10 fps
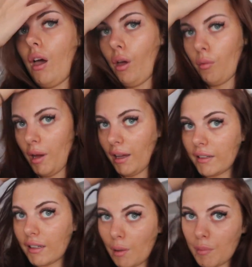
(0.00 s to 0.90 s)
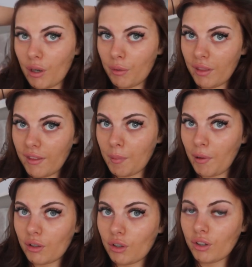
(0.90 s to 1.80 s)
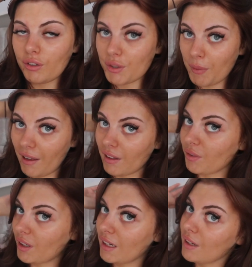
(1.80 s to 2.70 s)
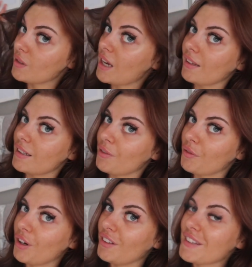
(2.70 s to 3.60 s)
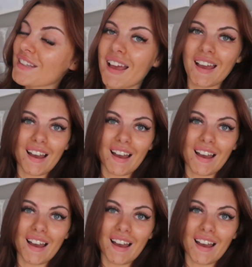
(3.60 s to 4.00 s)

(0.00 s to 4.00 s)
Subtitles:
And let me know what you think about the colour as well, if you can even tell a difference.